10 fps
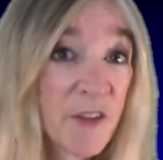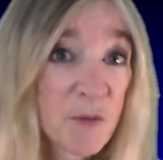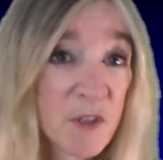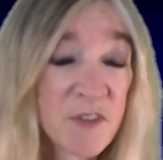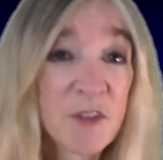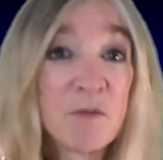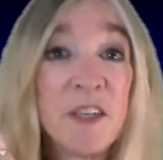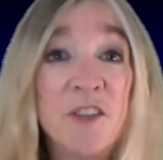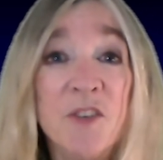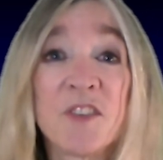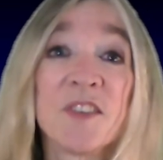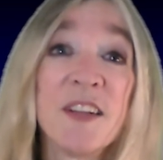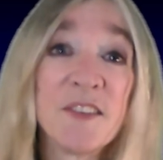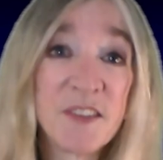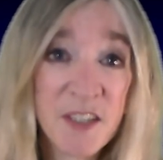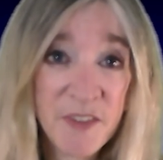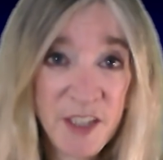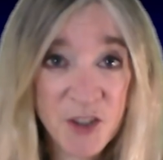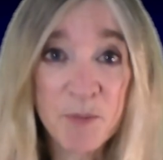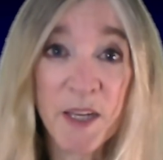in other words, reduced
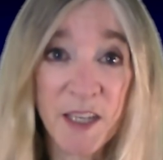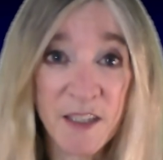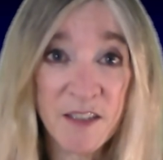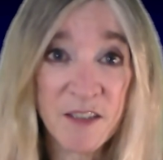sensitivity to pain.